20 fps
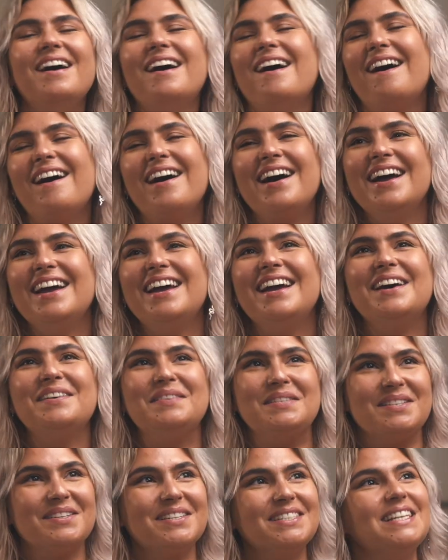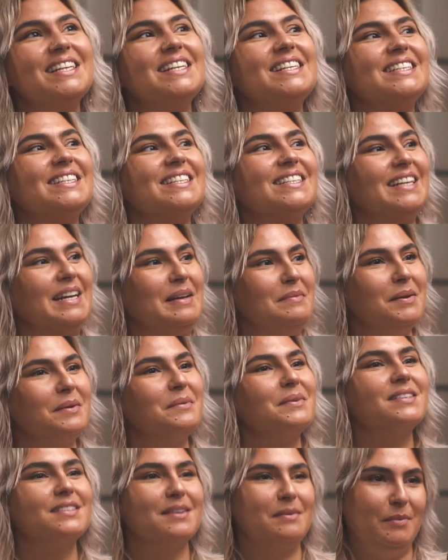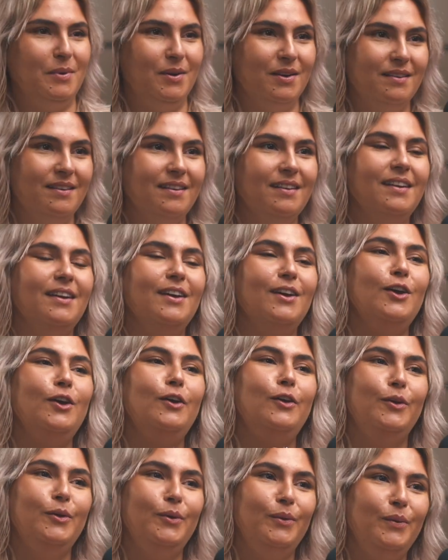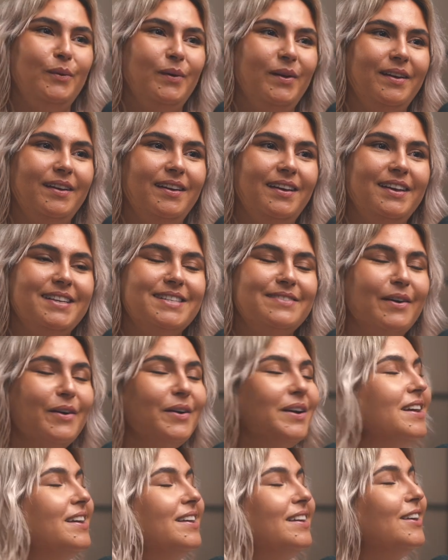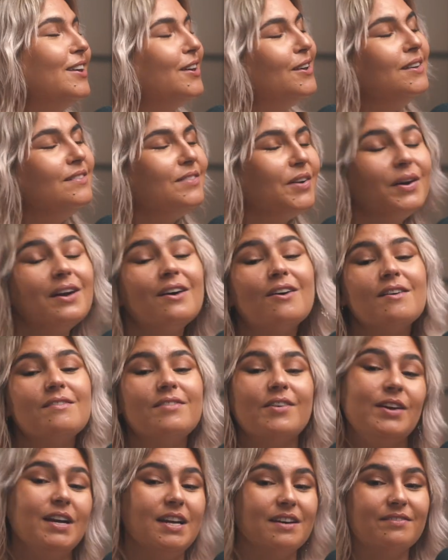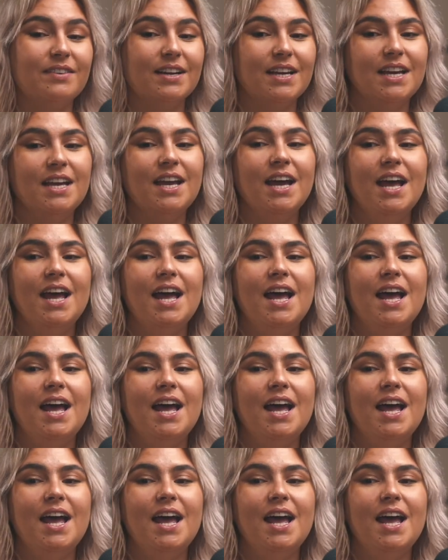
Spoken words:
I have started sleeping with someone who is very cute, very hot, very lovely.